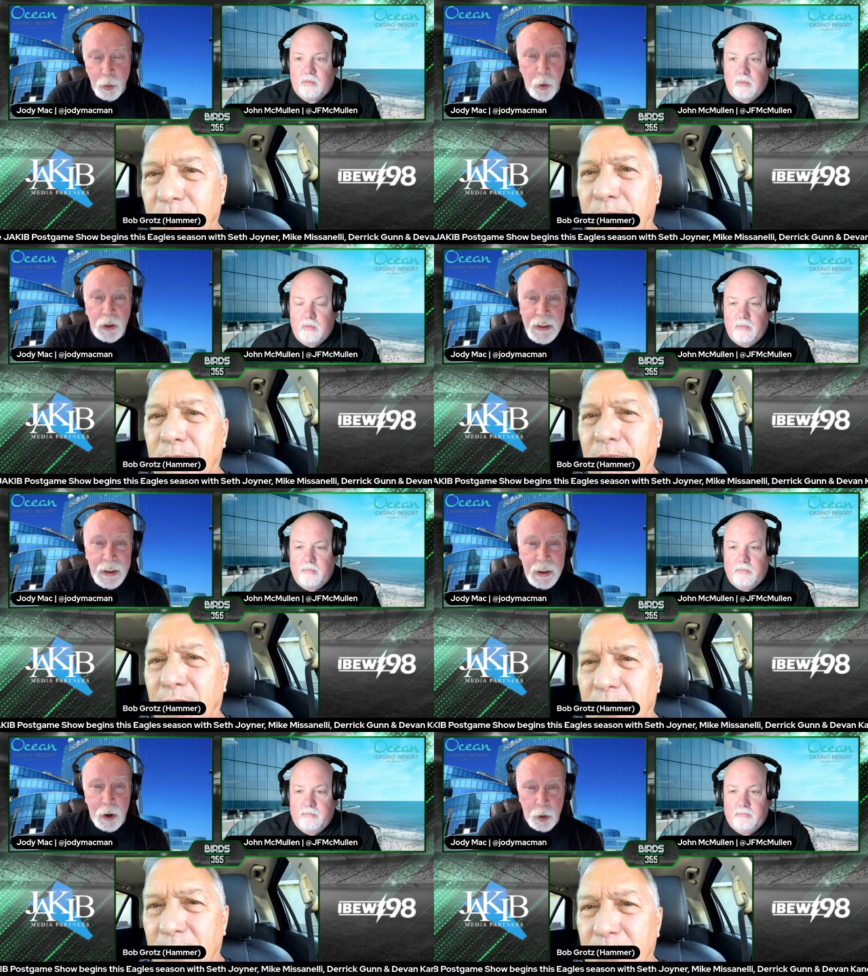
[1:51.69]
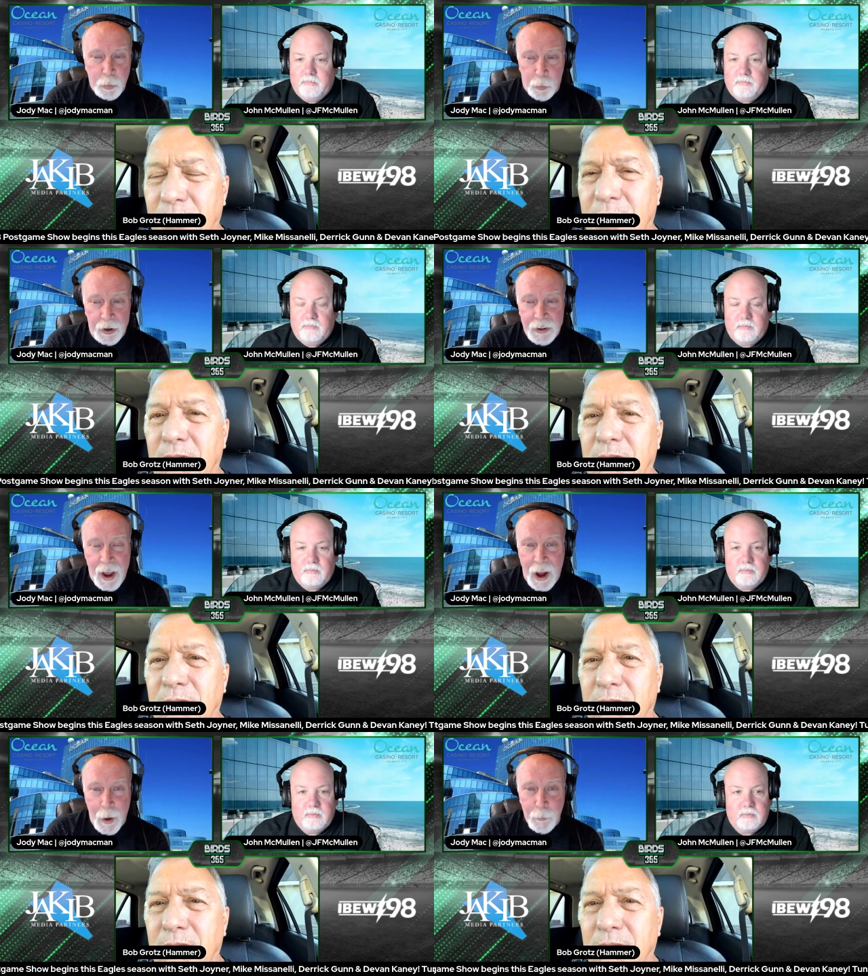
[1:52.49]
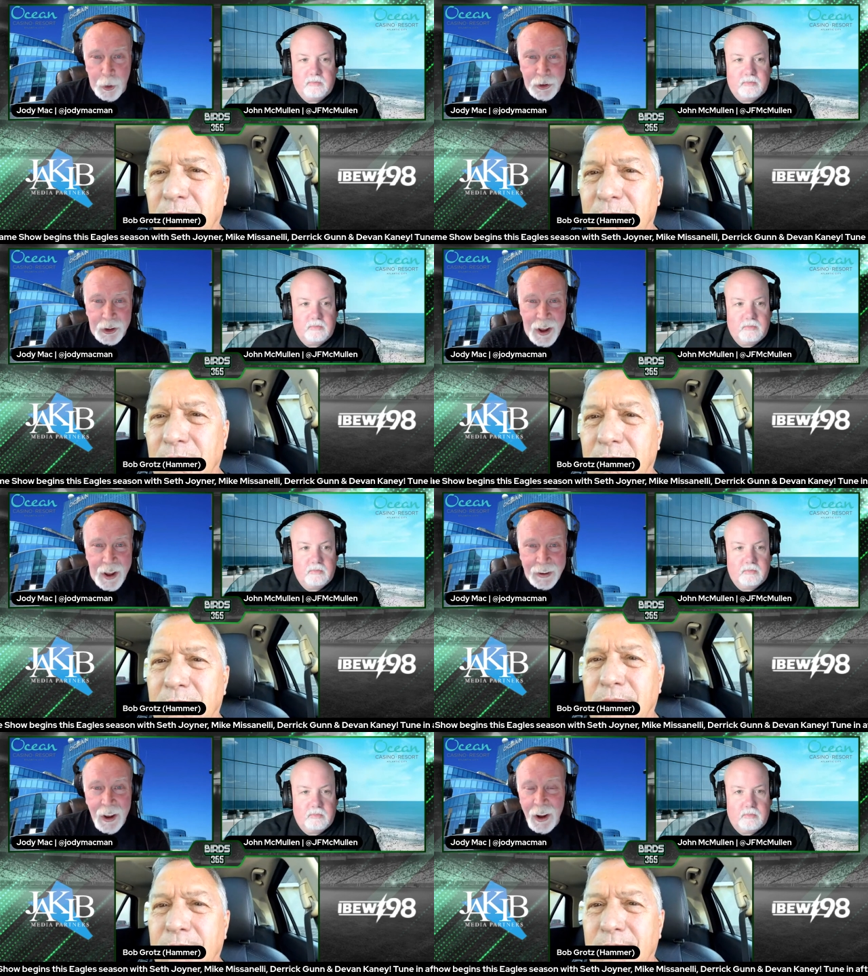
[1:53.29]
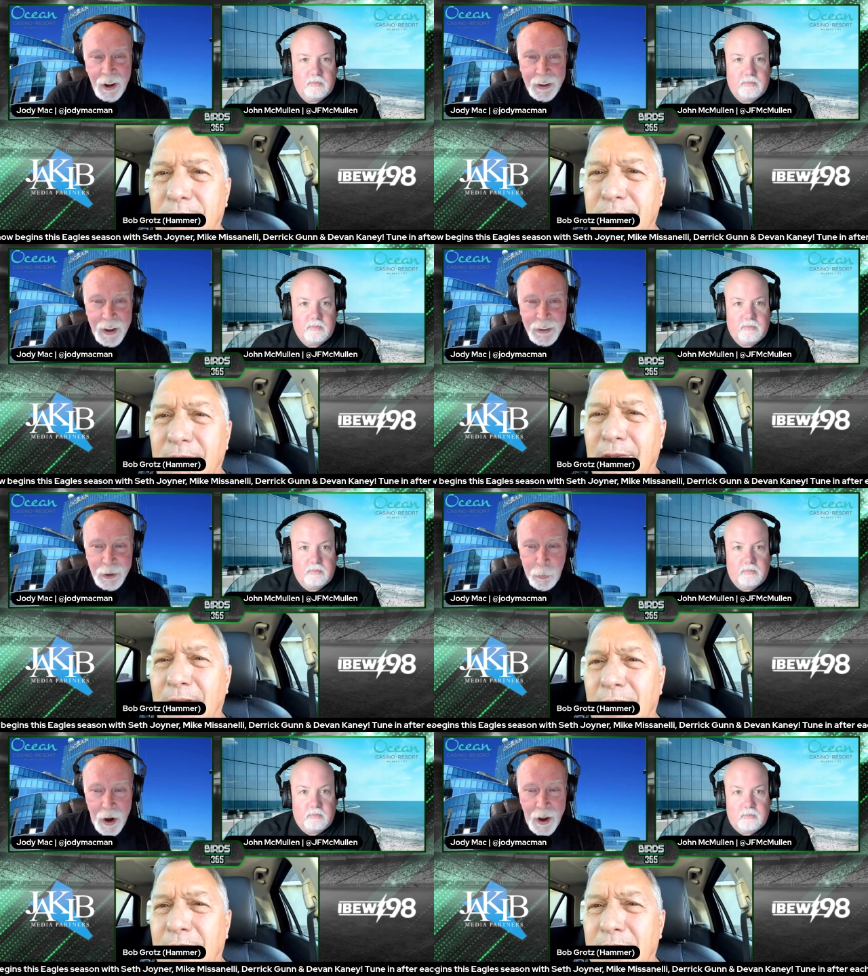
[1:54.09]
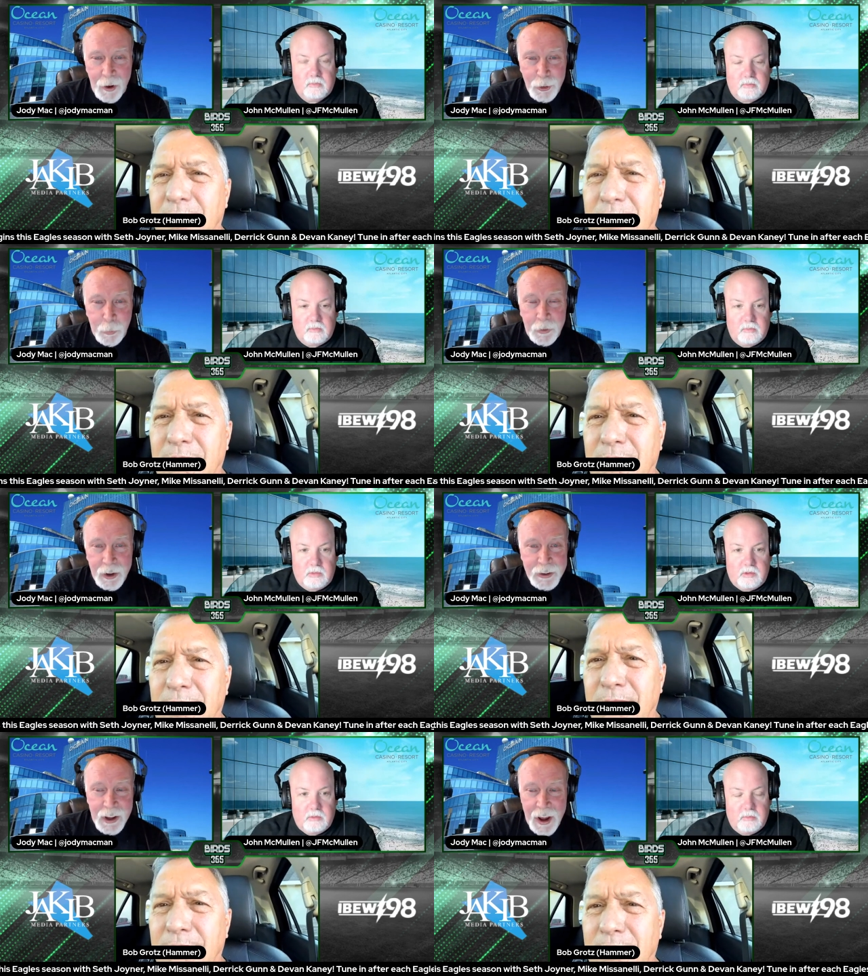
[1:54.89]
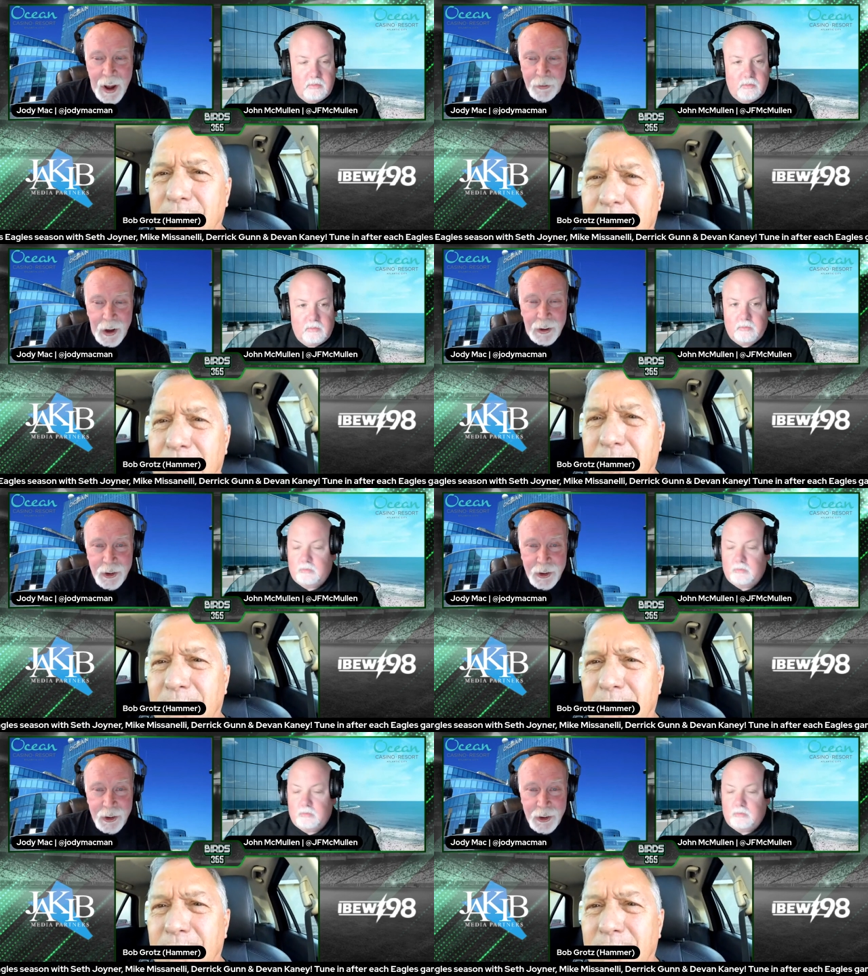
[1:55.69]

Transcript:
Speaker 1: Will the Eagles bring the hammer today against the Browns because they haven't had a